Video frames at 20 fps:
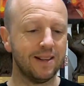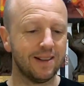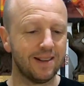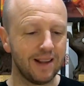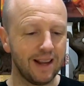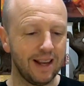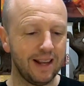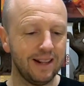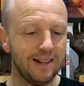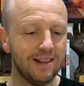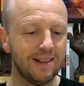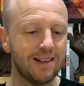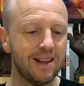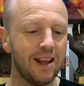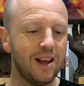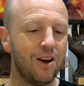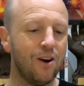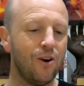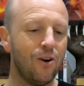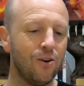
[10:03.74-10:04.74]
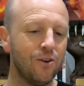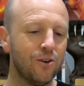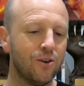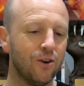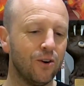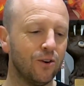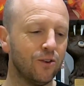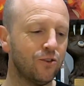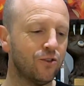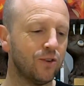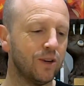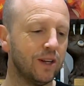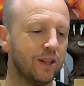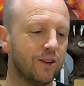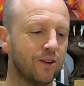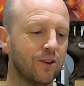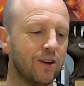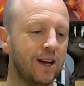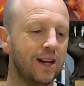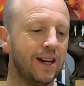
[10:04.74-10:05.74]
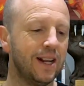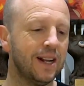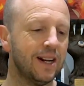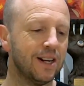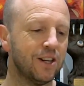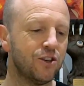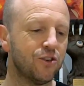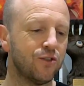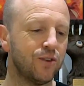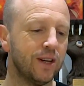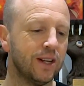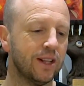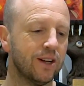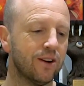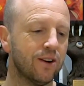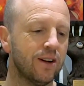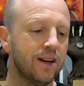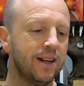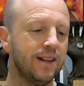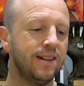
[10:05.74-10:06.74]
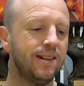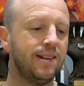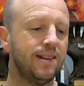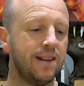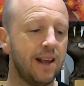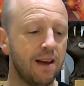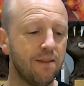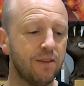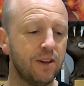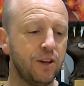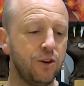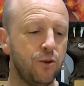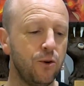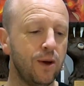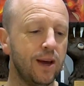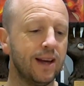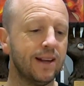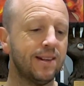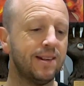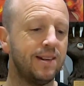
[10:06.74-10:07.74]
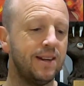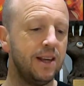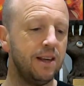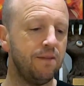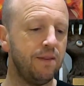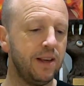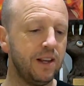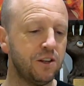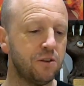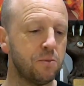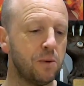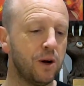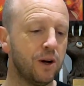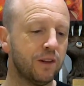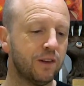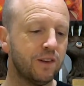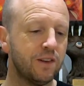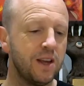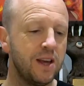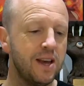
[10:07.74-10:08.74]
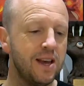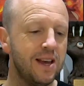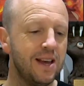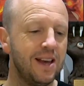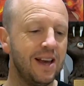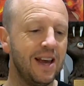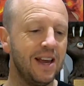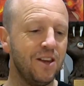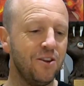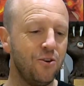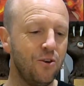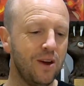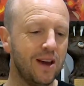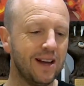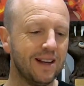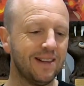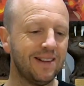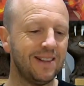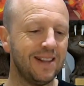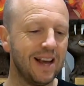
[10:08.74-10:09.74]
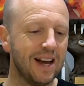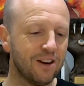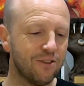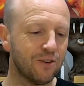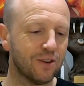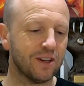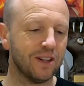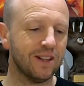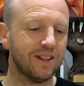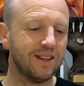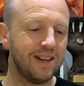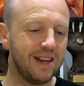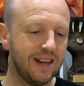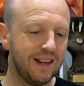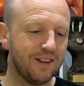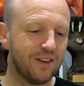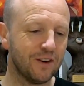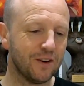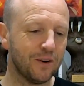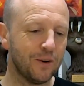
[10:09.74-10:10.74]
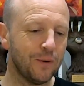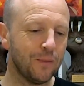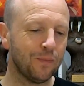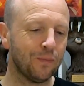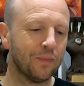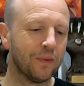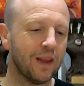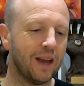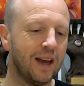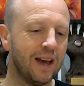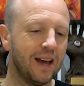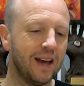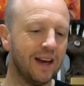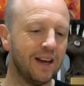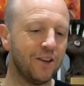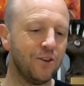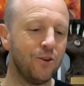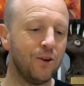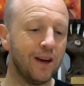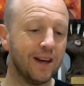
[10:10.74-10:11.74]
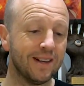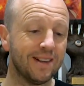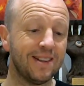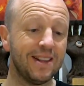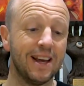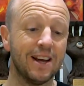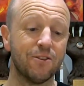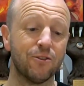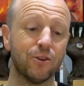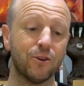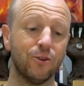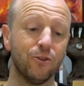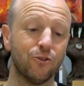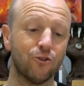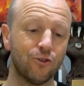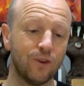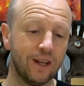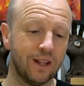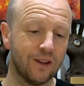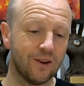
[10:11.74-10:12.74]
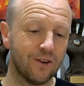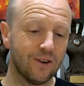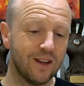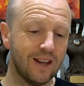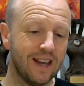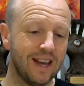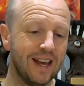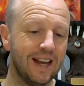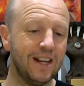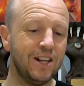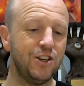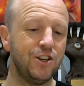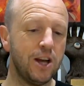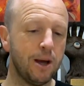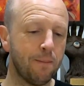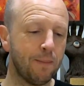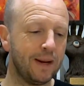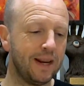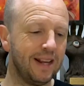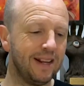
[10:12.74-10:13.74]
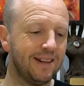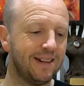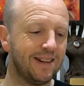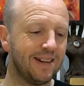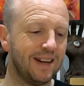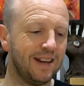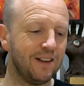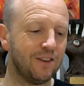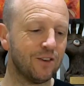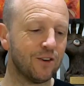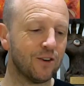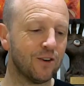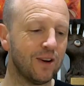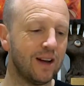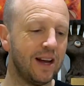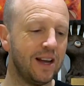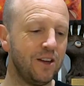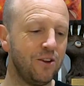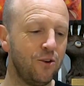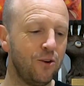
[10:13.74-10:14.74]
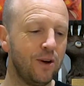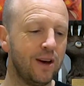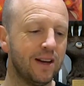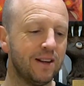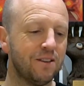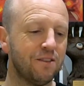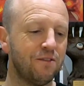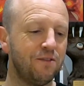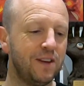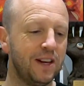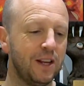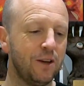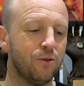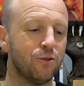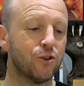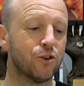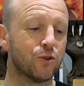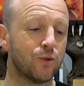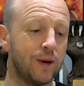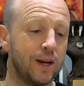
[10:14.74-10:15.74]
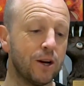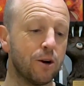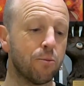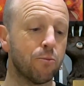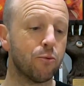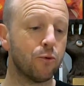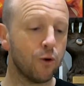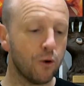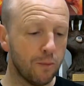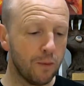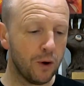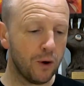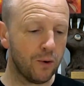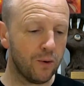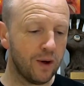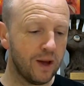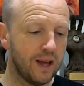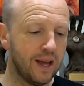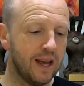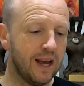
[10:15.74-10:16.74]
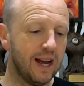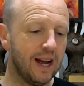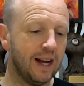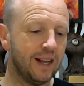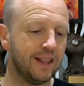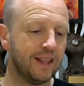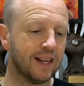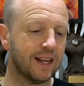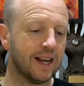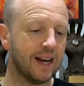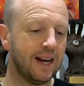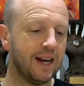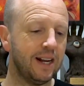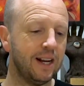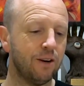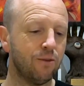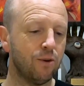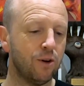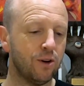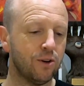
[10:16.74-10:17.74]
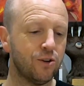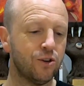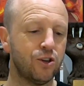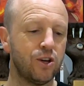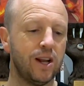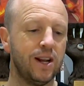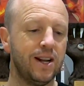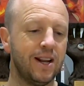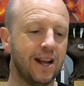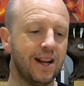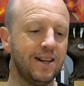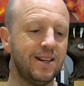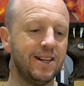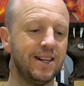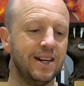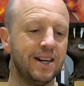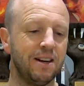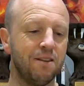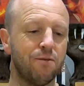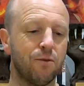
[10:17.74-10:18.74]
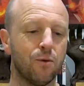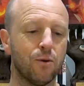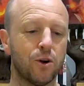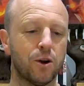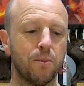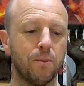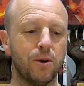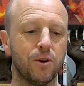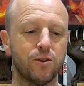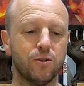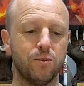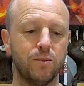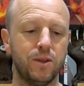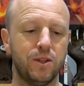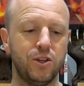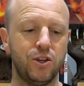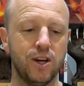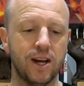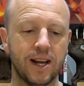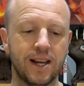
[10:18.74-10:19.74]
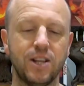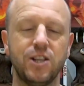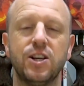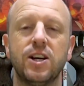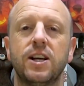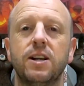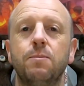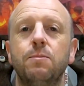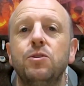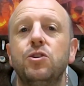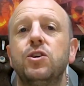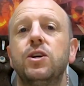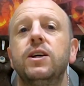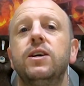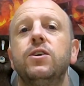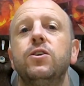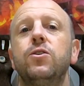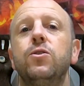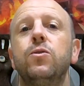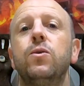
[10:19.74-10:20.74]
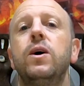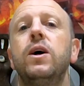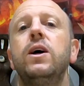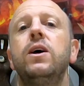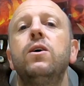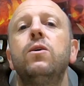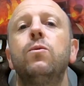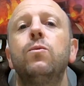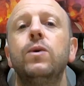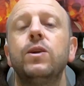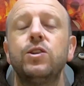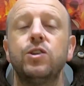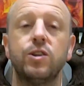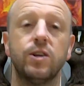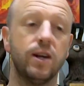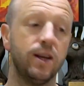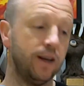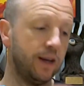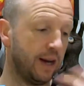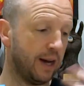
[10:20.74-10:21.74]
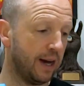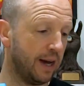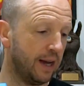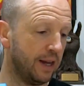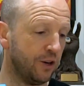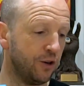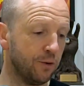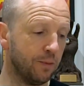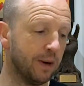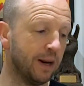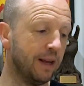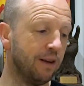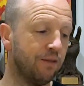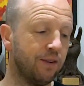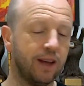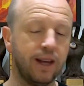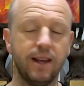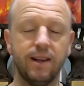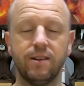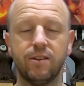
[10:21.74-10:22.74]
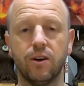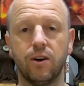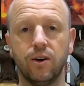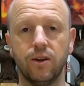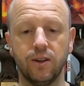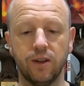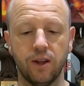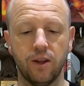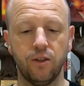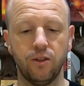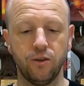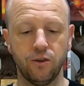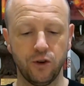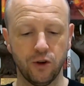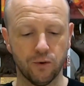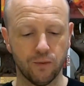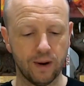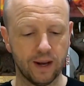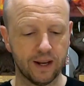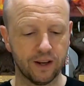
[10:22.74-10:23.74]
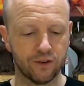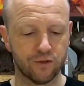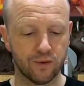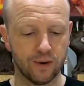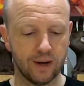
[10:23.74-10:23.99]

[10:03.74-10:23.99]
the scenes. Hong Kong trailer, an English trailer, 7 US TV spots, a US theatrical teaser, a US theatrical trailer, Japanese teaser, a US video screener promo, and the Guy Laroche 1984 commercial with Jackie Chan and Michelle Yeoh, which I do believe is on Eureka's